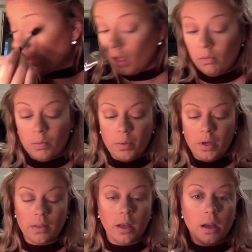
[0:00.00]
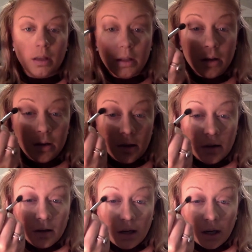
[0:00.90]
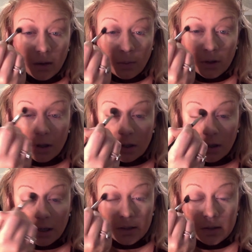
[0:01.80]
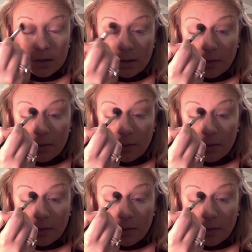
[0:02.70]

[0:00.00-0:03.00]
And we're putting that in our crease.